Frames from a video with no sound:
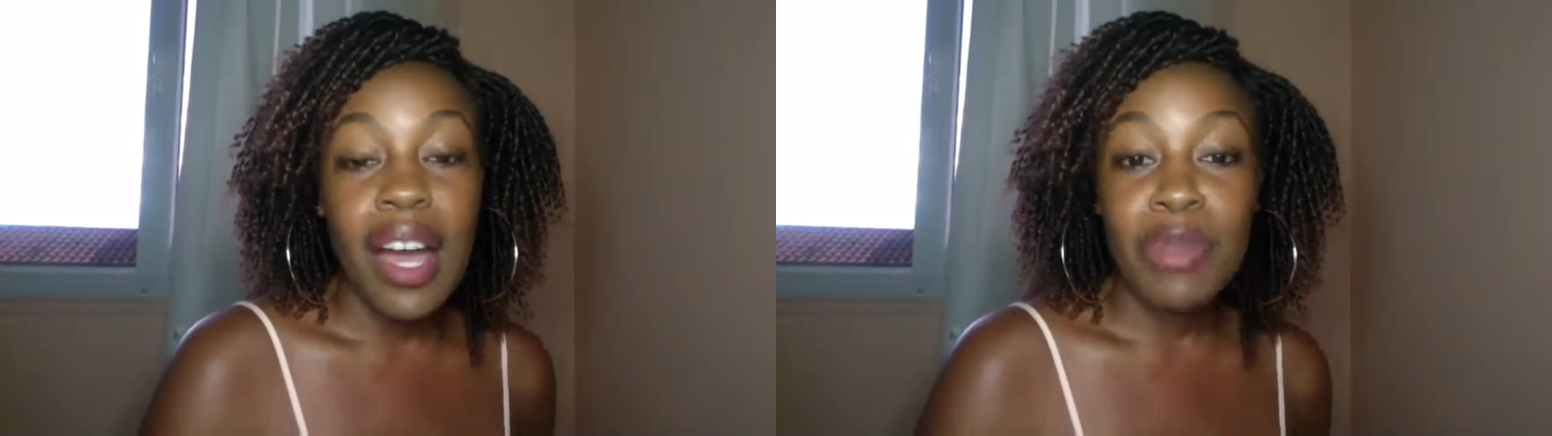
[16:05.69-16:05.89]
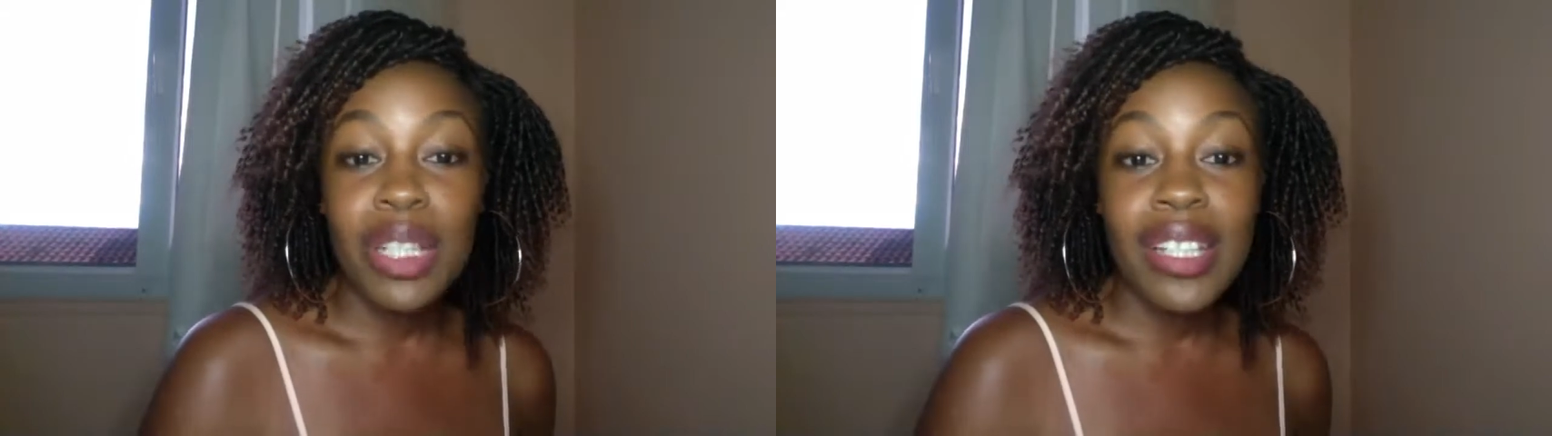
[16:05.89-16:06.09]

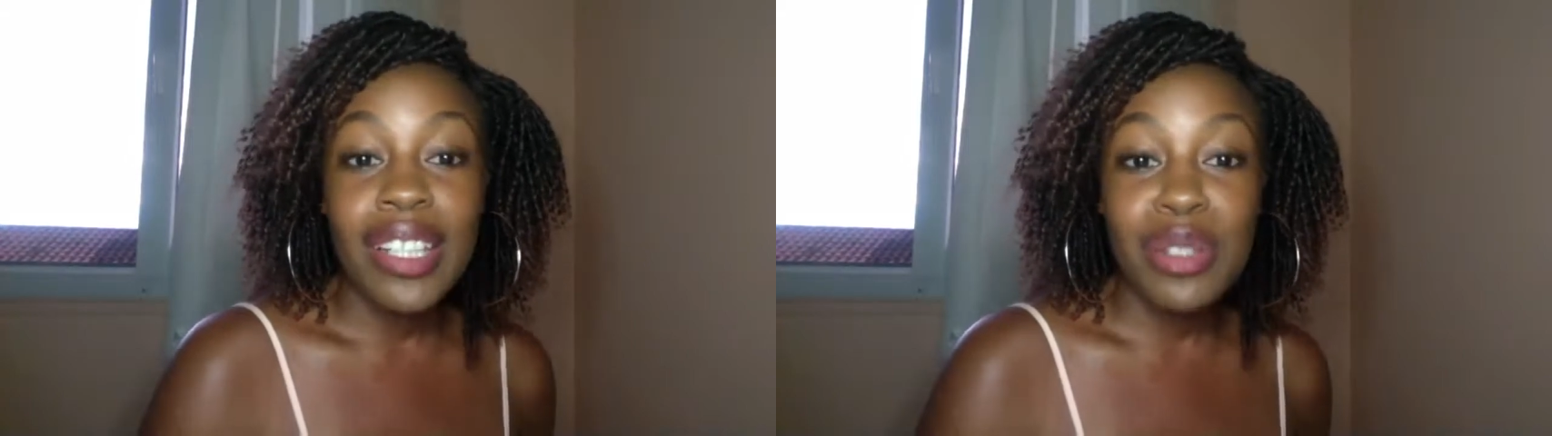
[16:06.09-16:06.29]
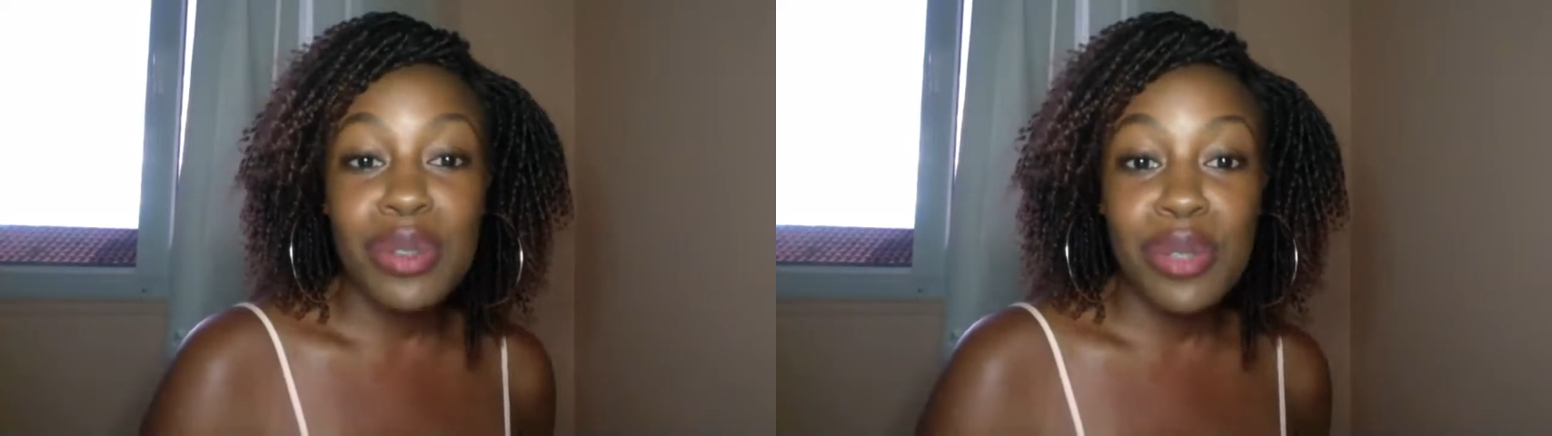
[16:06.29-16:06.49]
I'm
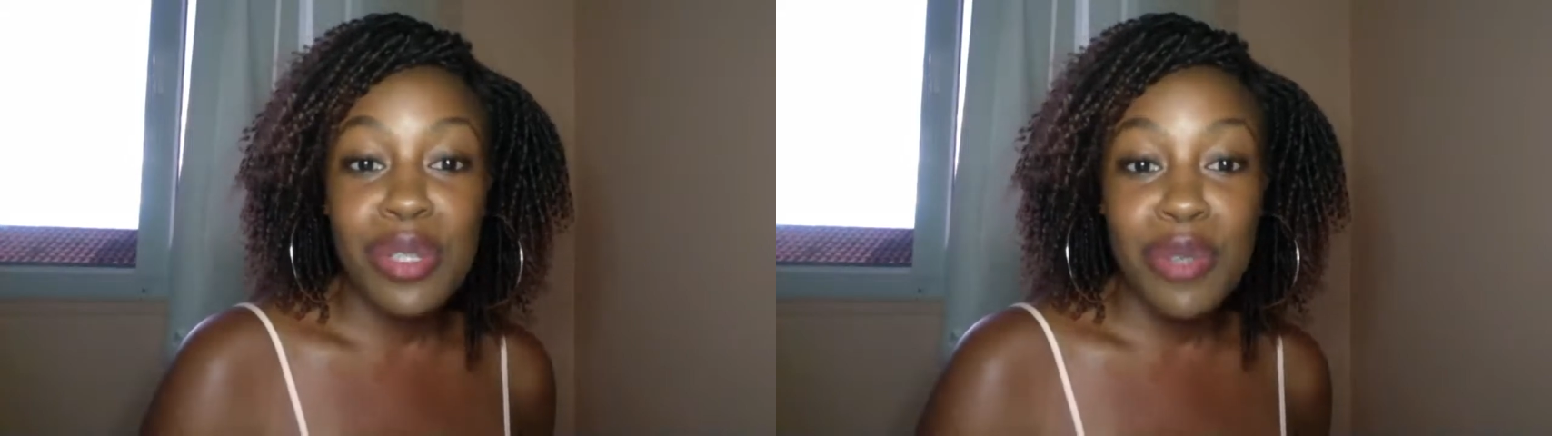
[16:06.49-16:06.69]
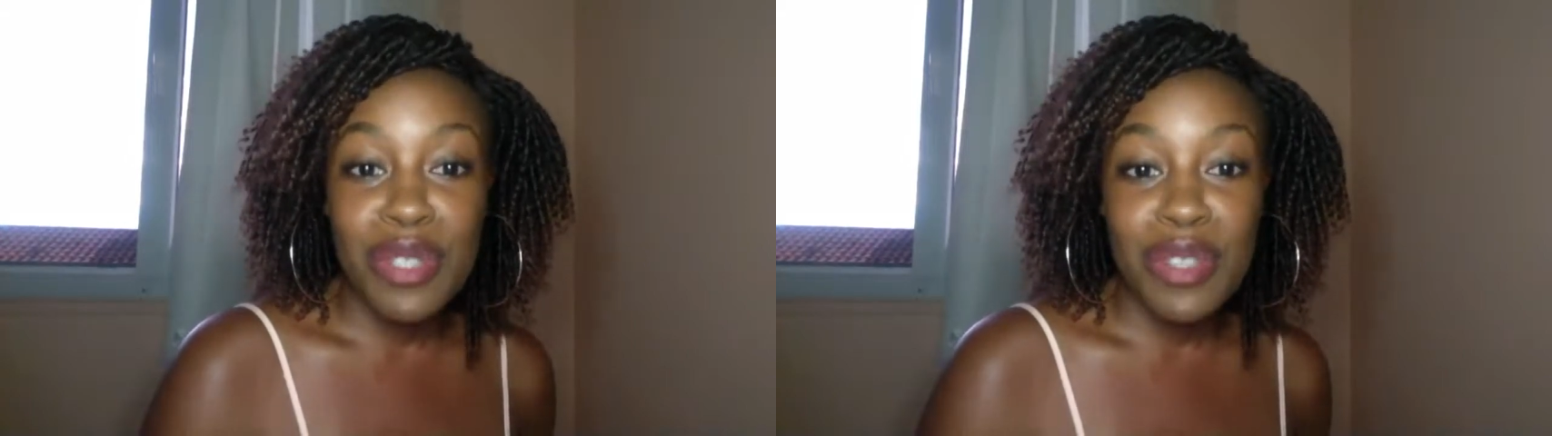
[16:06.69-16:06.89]
really
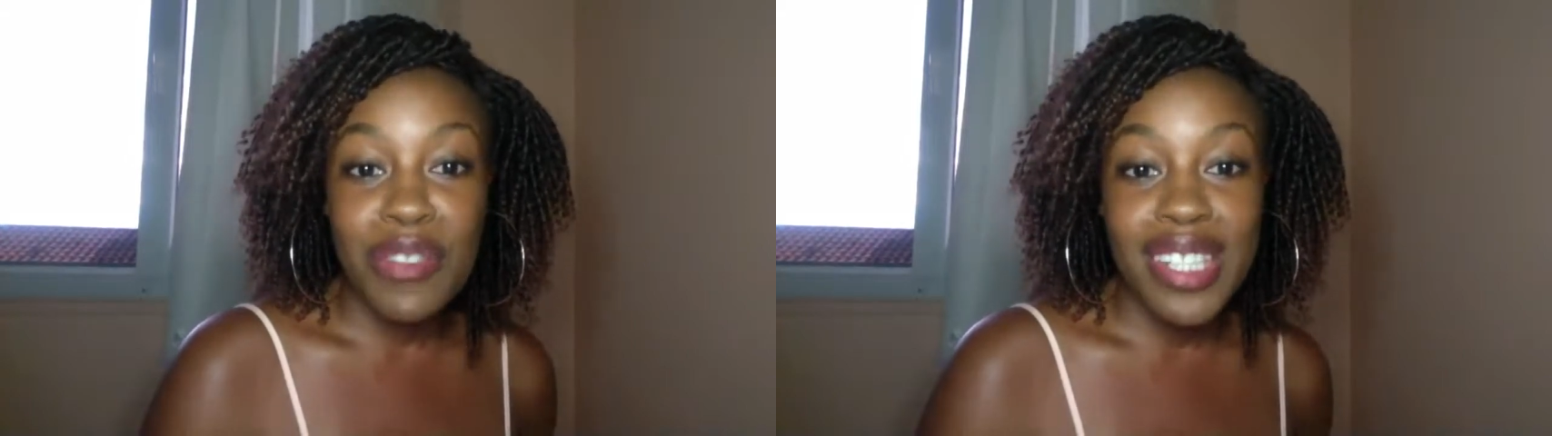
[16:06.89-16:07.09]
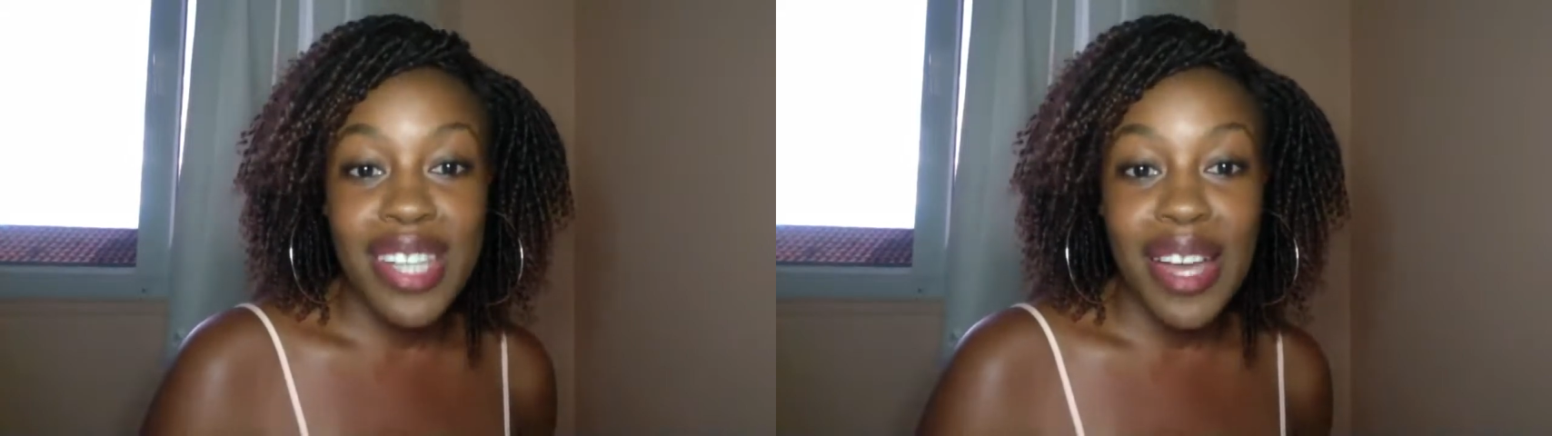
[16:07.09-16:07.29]
indoors most
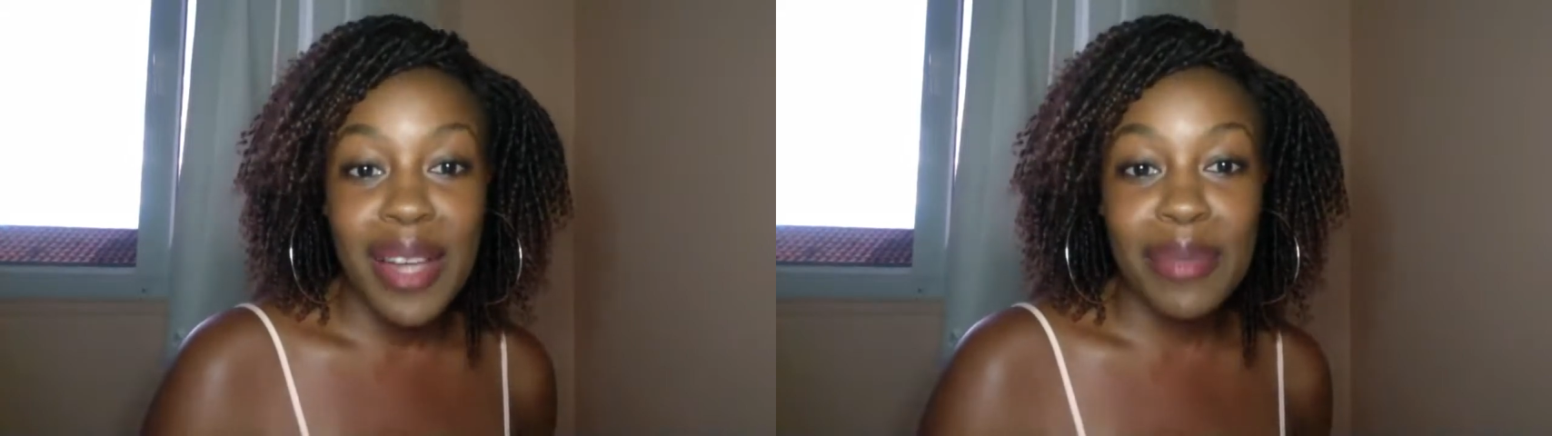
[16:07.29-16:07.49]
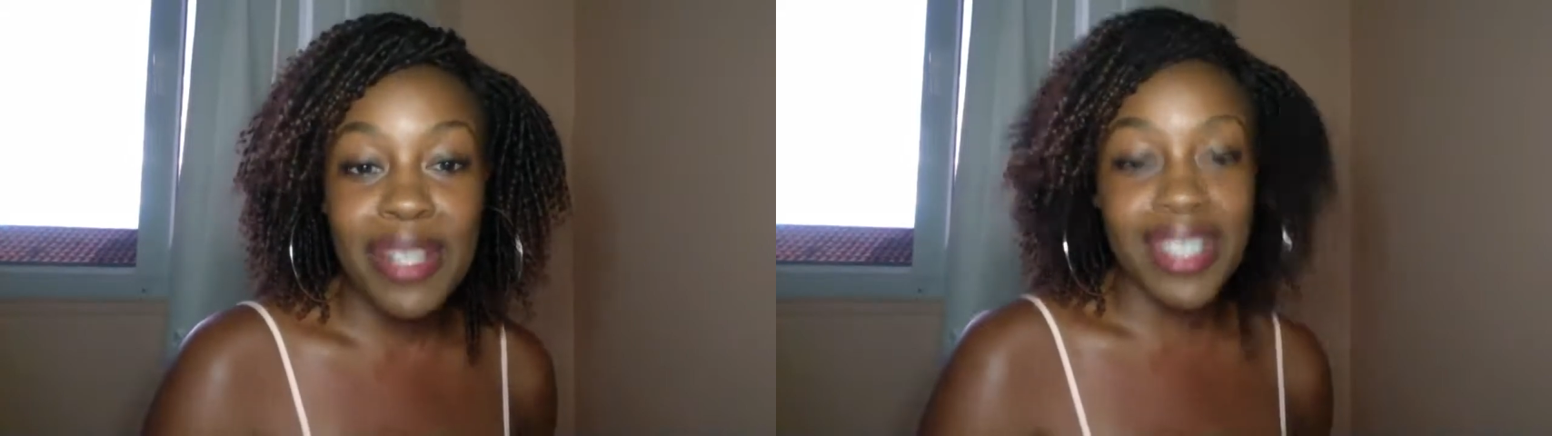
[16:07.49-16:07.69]
of the
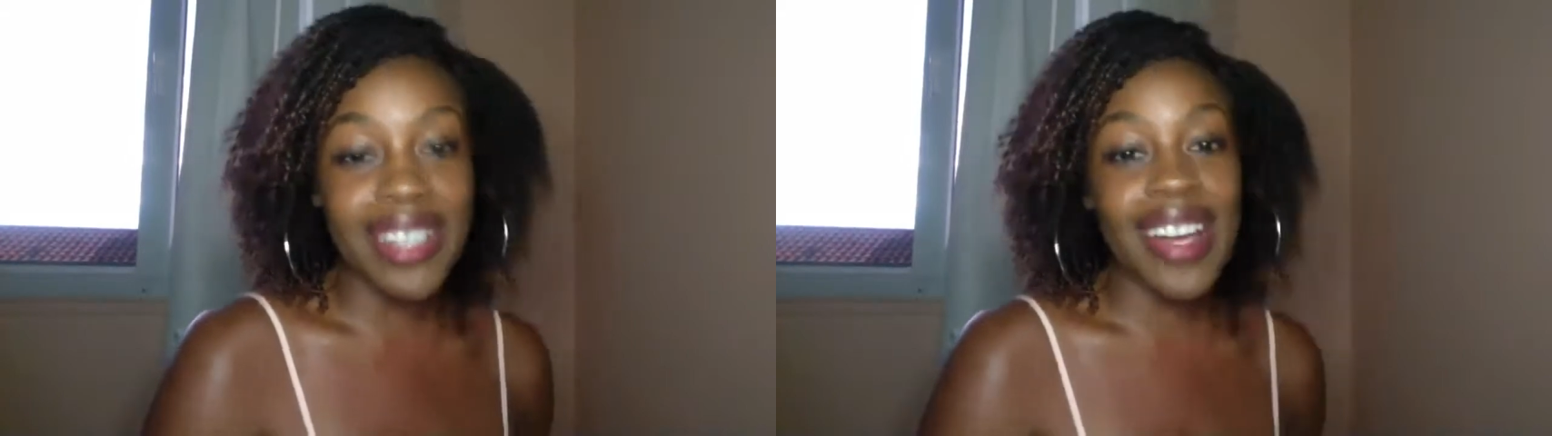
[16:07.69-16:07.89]
time.